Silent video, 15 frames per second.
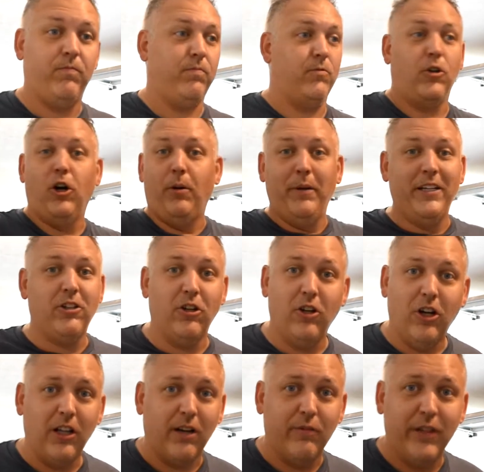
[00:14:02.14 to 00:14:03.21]
comment on
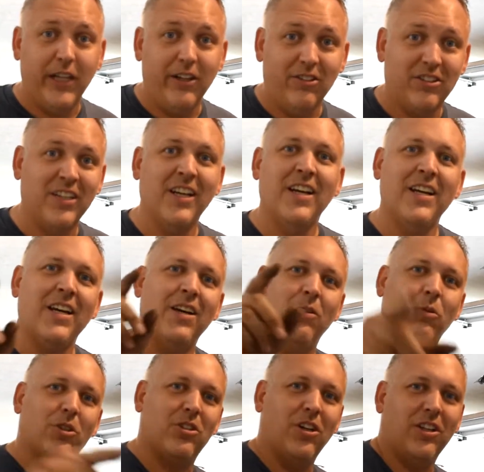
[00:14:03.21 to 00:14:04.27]
all our videos.
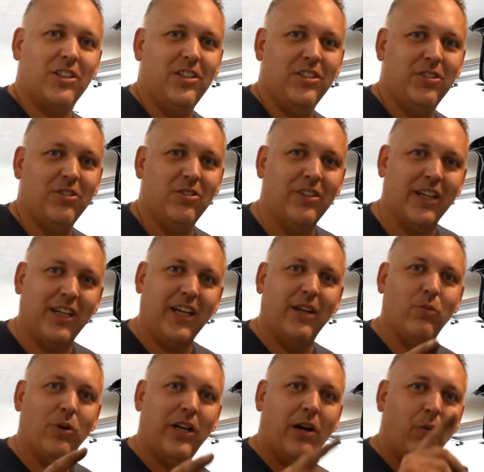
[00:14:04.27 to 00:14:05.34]
We'll talk to you soon.
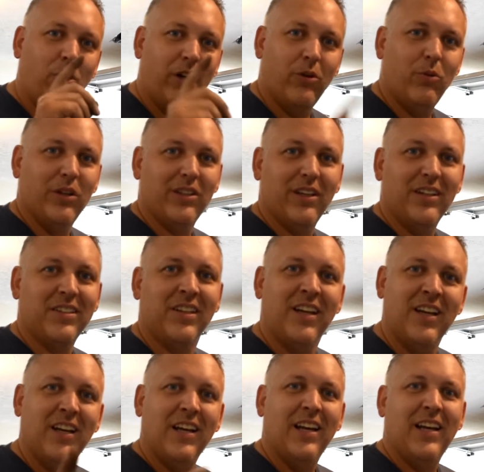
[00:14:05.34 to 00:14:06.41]
Again, we are Wonder with us.
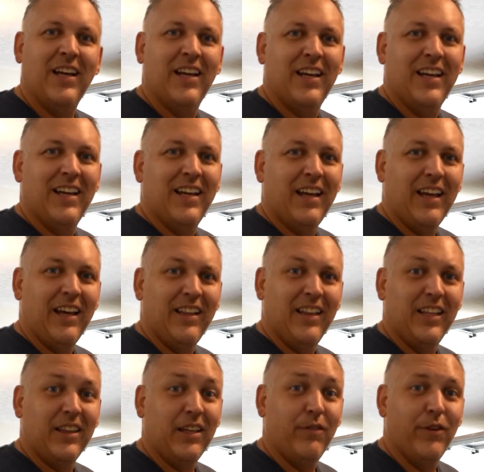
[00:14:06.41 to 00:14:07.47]

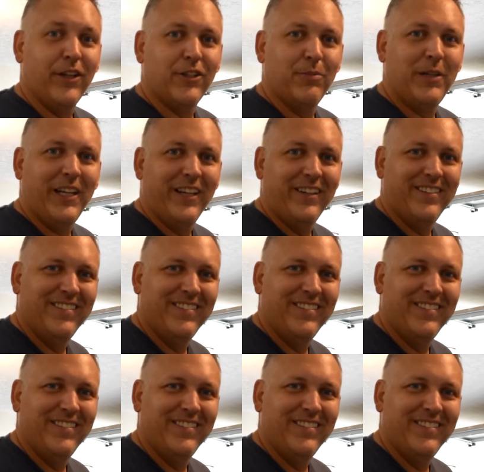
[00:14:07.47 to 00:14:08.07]
Let the adventure begin.